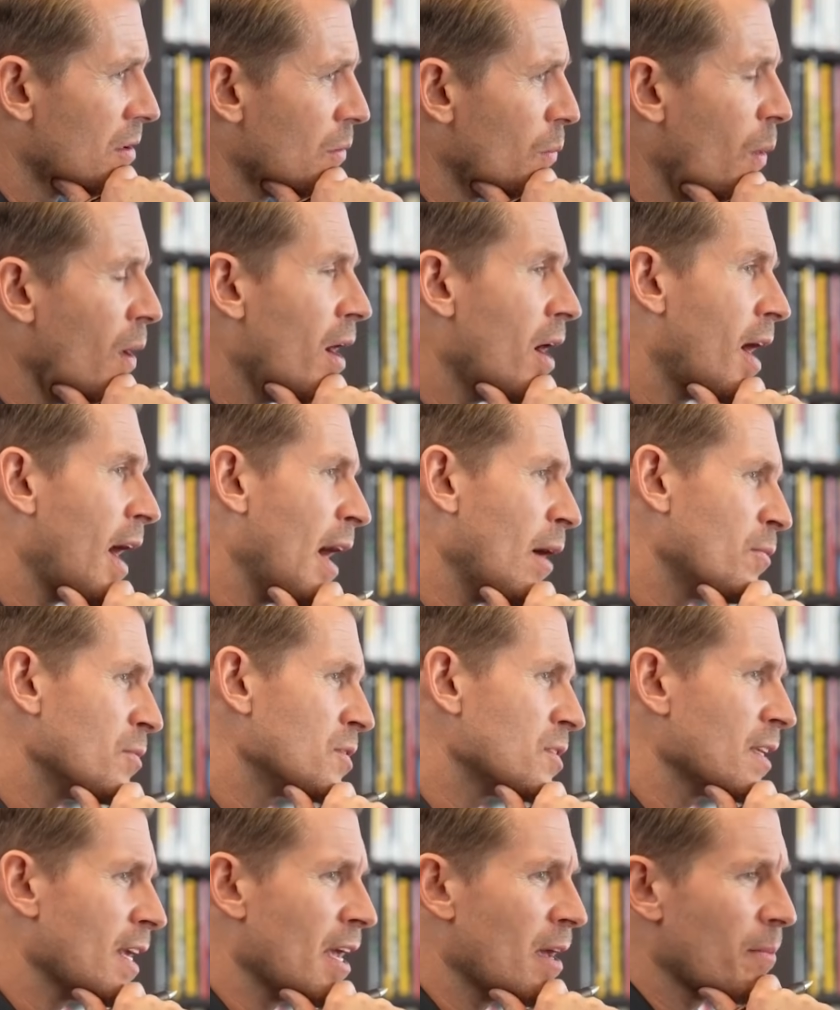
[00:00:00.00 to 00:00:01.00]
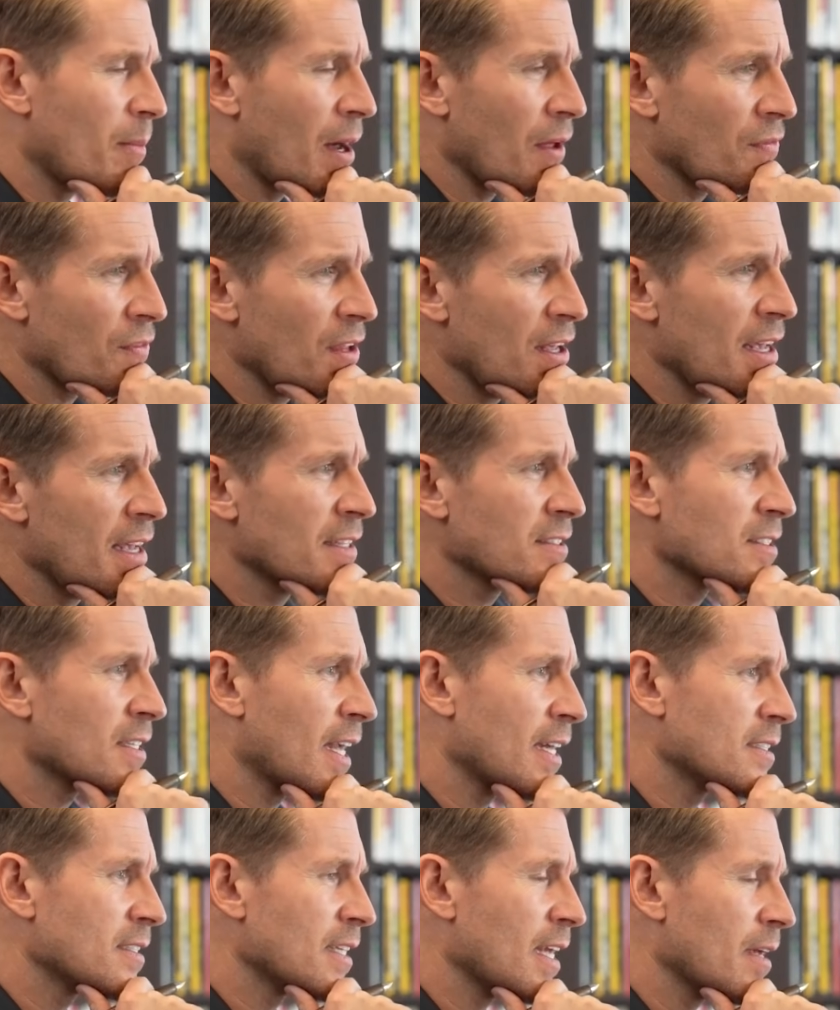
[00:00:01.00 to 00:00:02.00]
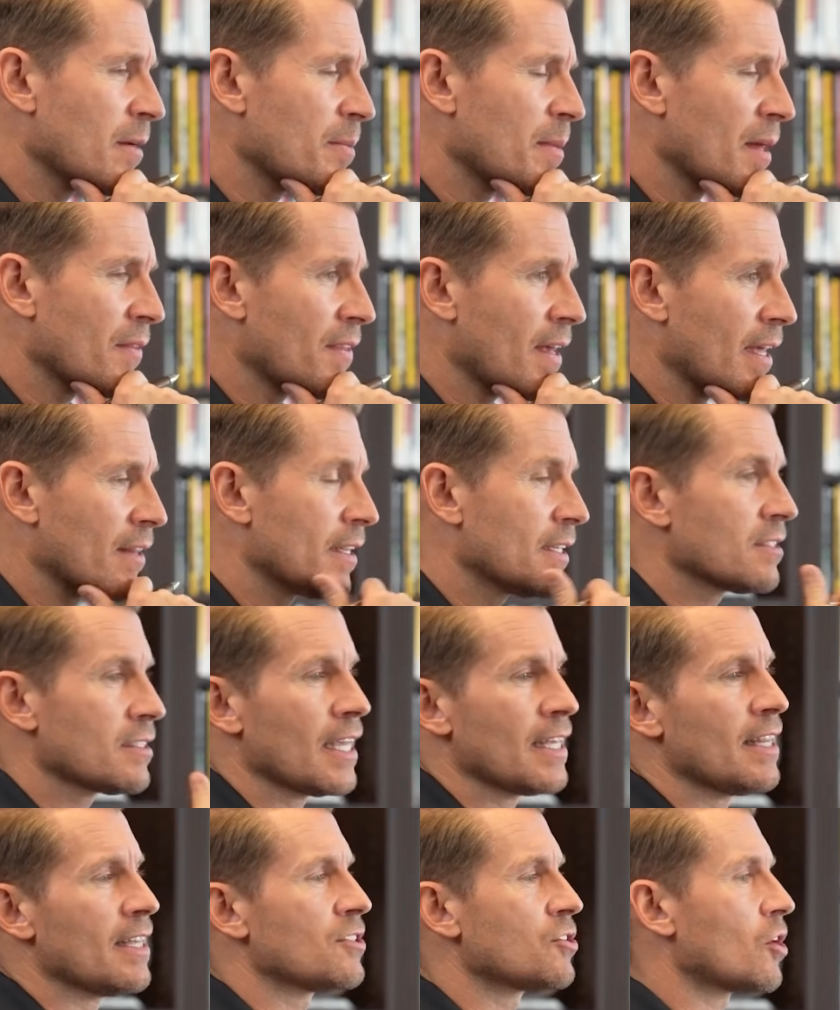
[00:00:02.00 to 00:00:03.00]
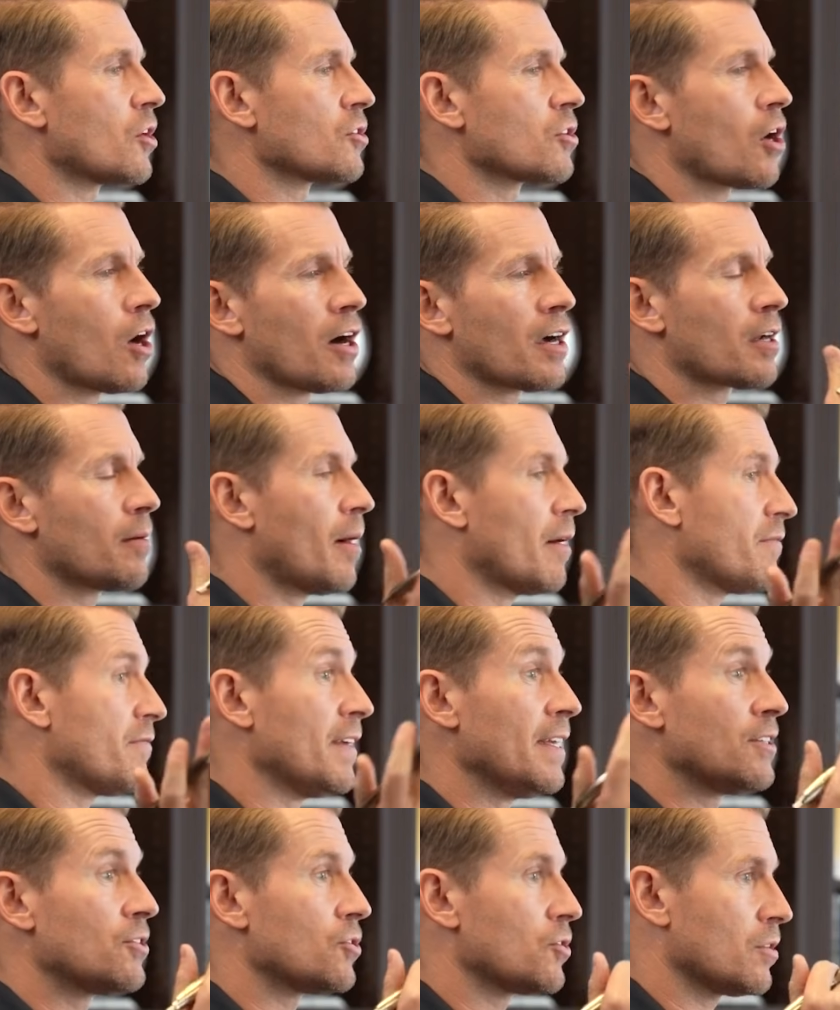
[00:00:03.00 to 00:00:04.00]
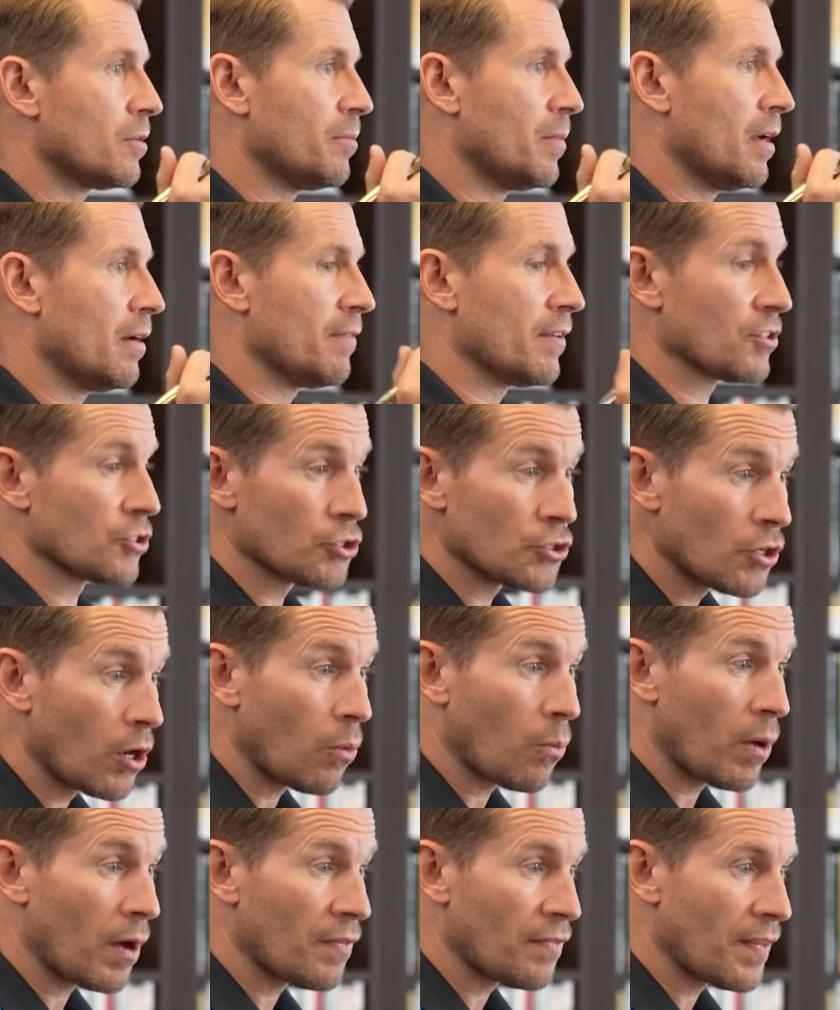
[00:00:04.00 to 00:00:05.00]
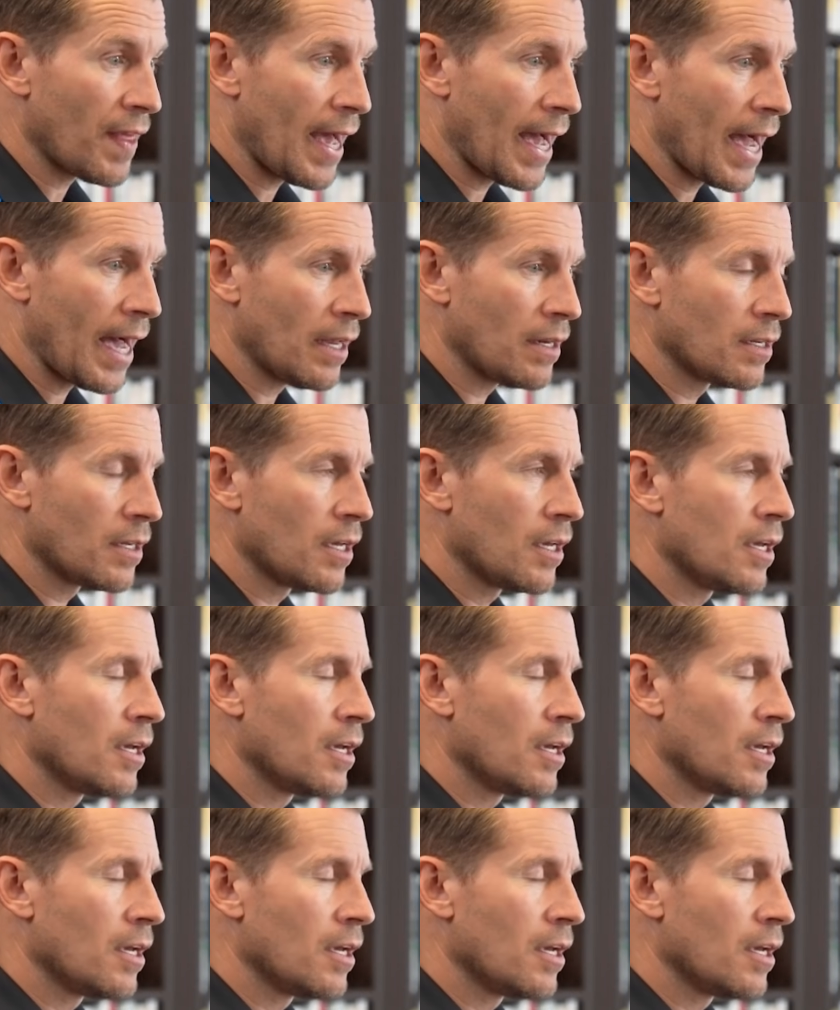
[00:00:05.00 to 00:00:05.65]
Well, I would say about this and I'd say about that. And let's say they start talking about features and benefits. You don't want that.